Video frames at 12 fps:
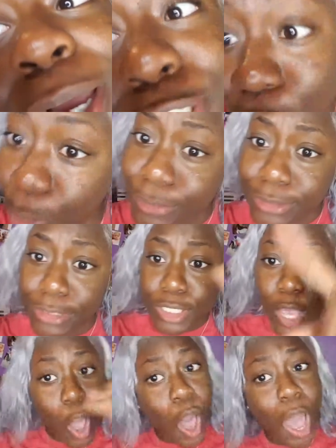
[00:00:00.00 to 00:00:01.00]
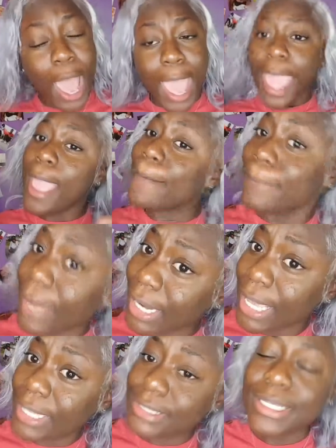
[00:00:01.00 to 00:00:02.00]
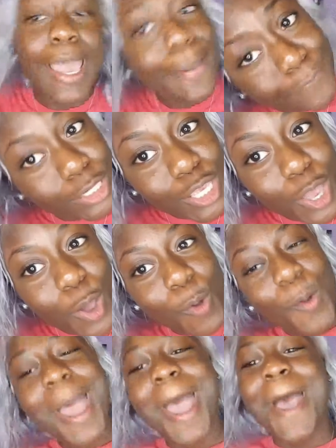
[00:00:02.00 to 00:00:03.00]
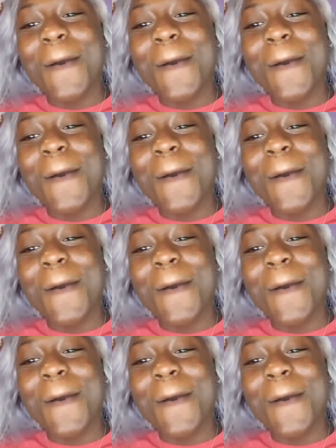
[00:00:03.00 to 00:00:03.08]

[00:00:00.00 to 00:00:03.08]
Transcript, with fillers: much, and I will see y'all in my next video.